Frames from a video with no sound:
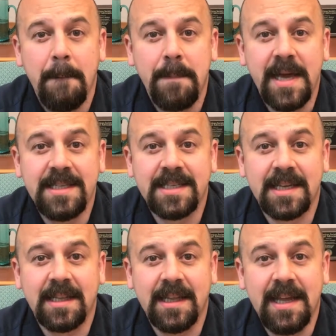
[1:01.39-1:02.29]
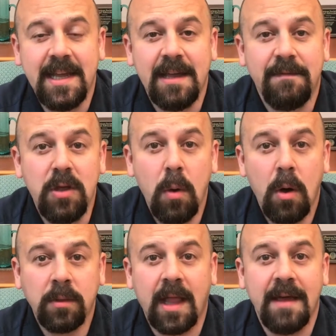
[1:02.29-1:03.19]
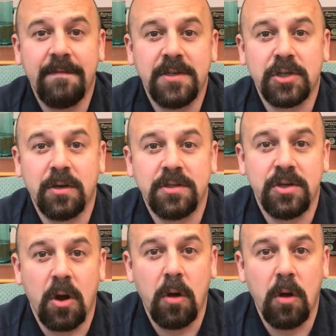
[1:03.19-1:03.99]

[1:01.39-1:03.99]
Basically, if you own life insurance in your